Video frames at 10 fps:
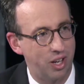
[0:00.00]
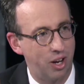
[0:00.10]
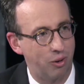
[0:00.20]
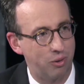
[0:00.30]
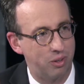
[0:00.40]
you
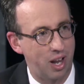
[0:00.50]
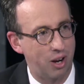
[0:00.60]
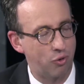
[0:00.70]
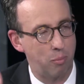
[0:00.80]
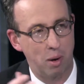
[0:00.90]
know,
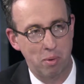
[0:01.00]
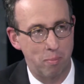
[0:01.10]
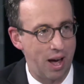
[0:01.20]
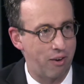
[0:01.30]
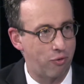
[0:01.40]
Donald Trump might be
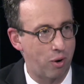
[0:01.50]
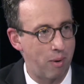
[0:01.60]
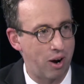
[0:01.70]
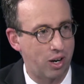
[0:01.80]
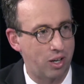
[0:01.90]
bad for
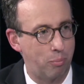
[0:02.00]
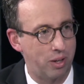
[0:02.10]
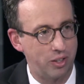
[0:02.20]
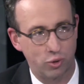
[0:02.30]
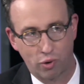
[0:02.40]
America,
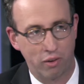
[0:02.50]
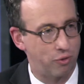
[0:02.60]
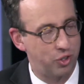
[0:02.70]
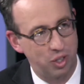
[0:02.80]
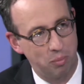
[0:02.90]
but he's great
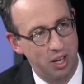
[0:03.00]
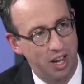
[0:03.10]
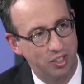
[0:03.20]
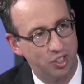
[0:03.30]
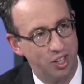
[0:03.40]
for
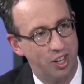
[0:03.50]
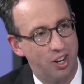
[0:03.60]
CBS.